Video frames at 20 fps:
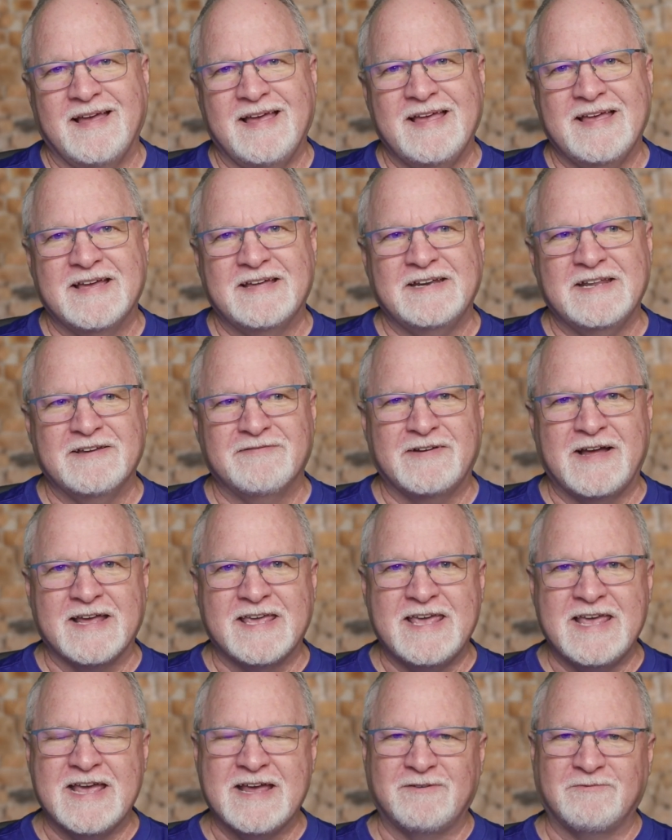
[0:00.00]
and if I
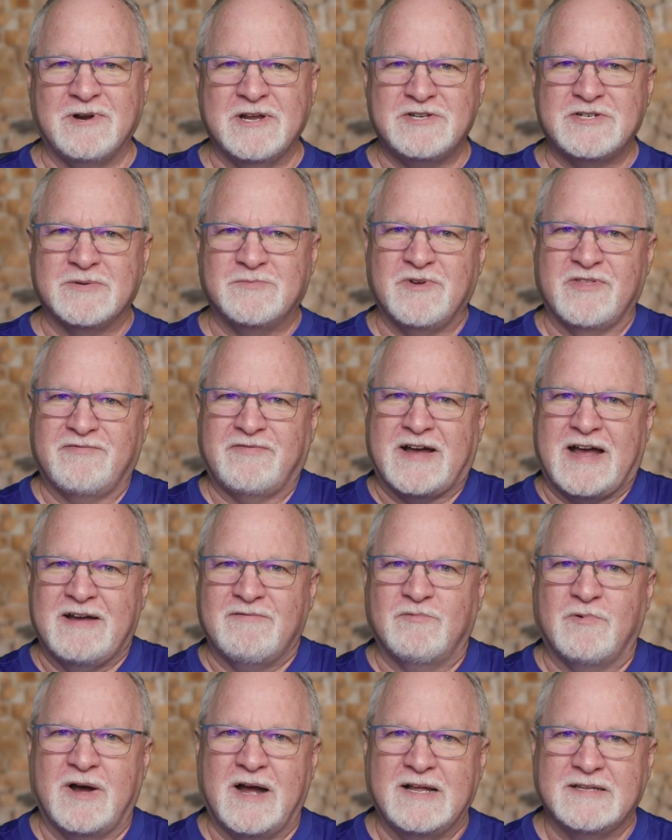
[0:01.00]
can't reach them with
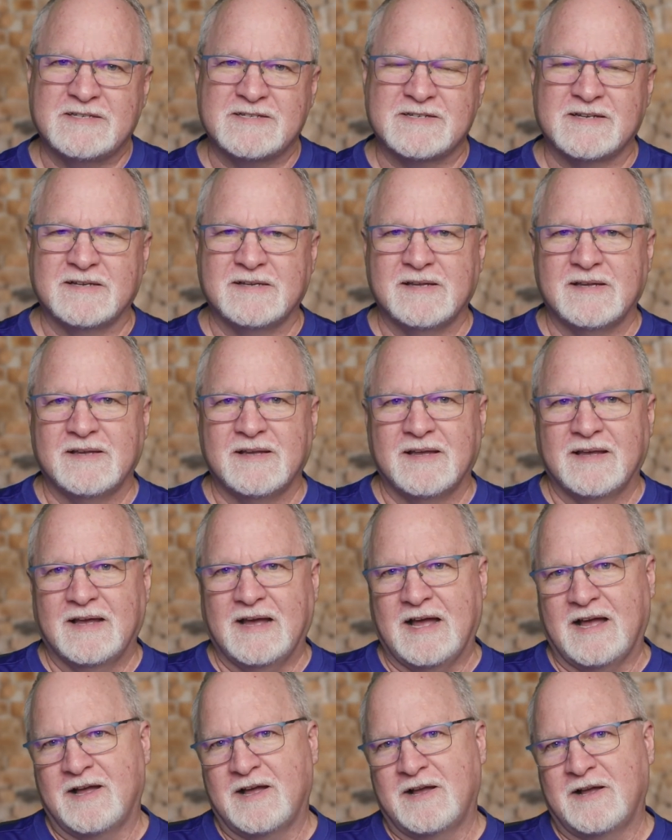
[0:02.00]
5 watts,
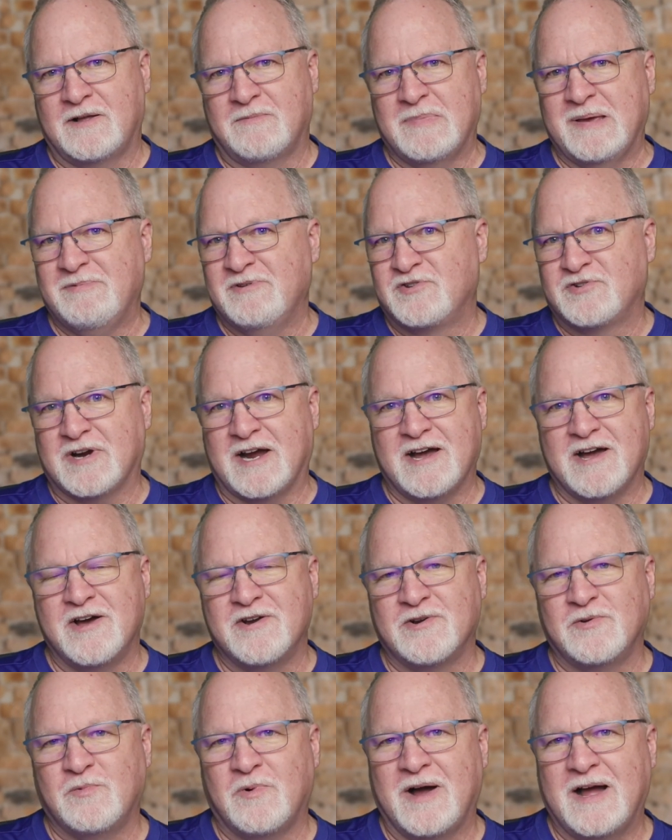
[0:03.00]
I'll maybe try
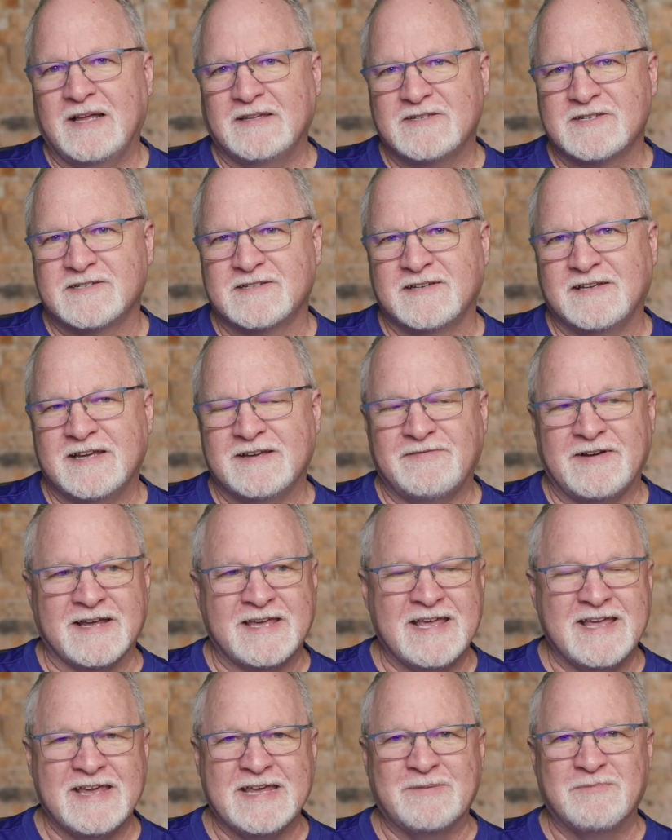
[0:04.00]
100 watts. If I
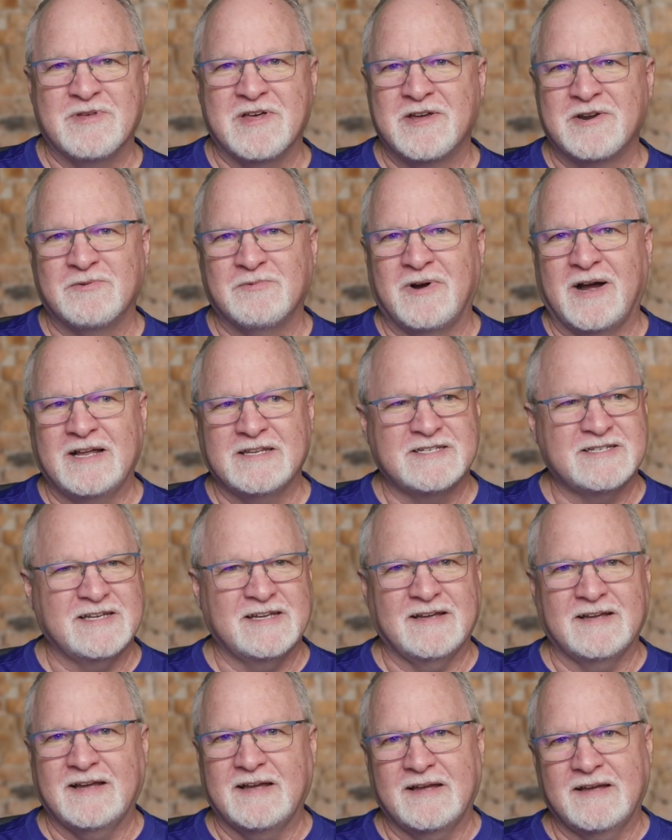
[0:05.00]
can't get them 100 watts,
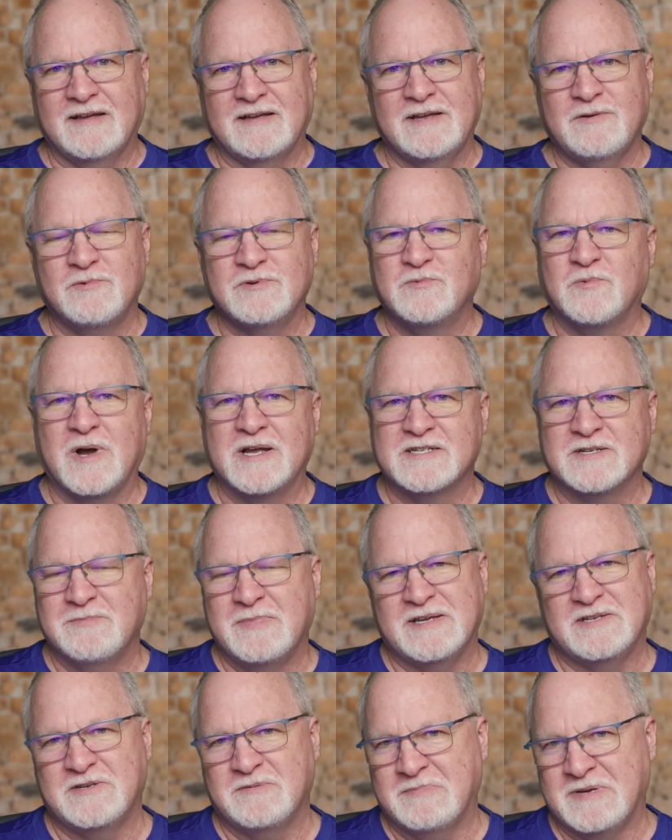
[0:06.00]
uh, it
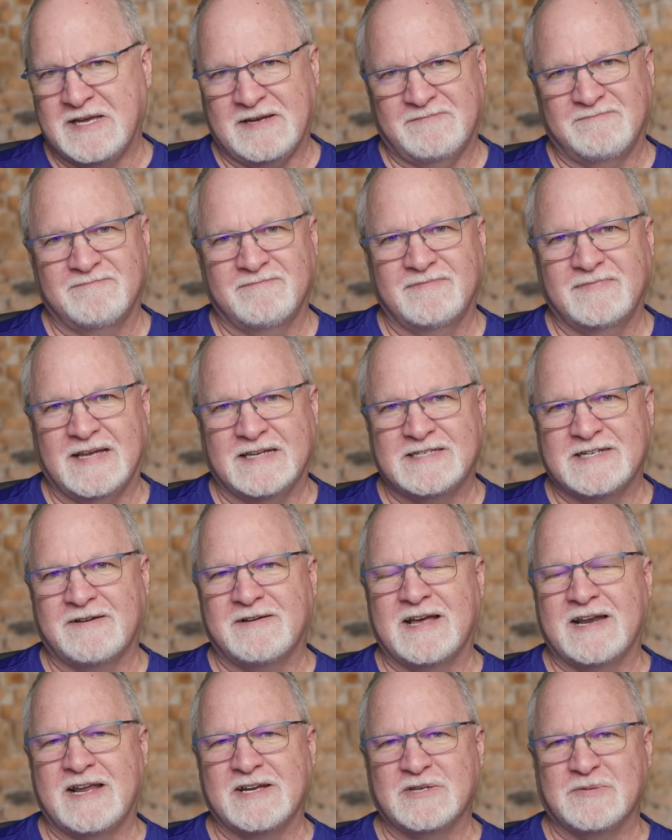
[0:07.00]
wasn't meant to be. That's
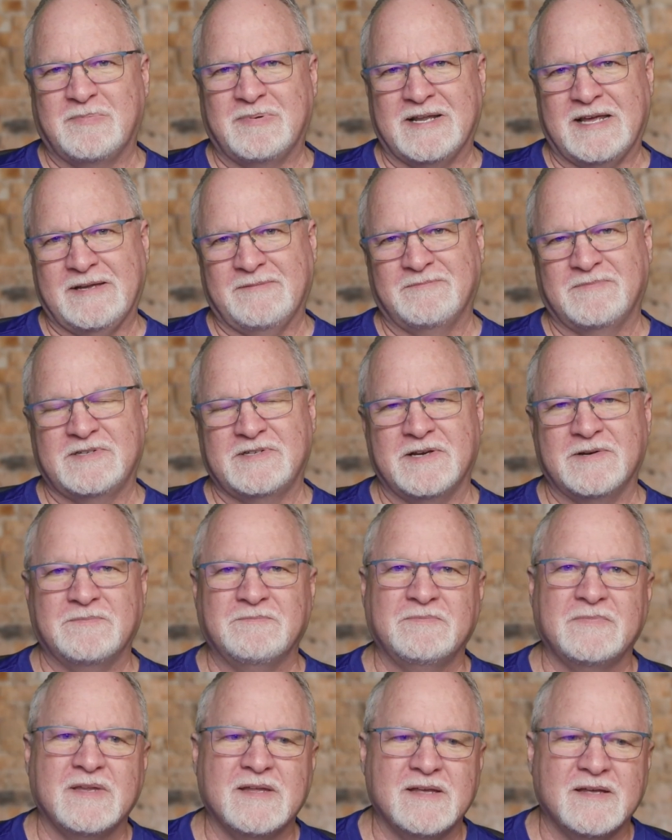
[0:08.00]
how I like to play.
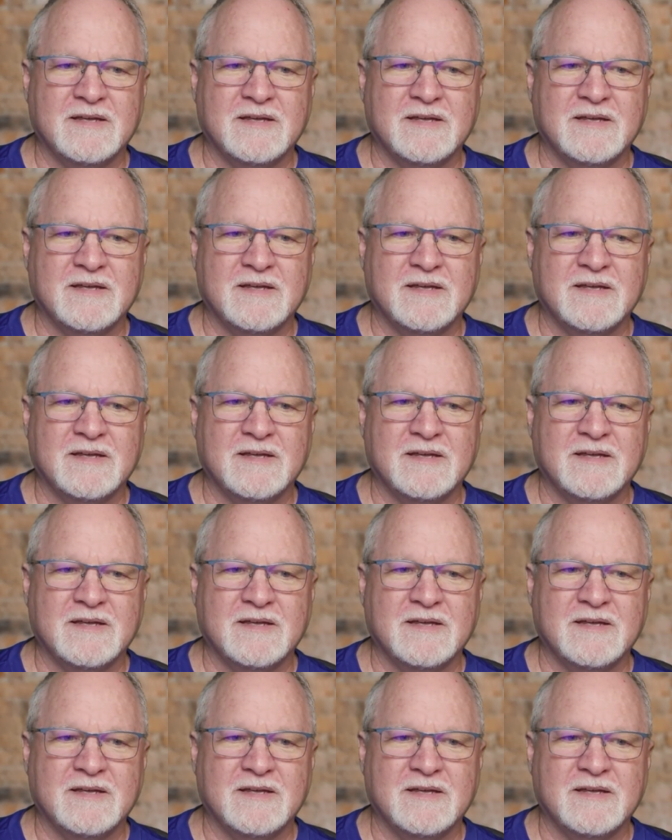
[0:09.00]
So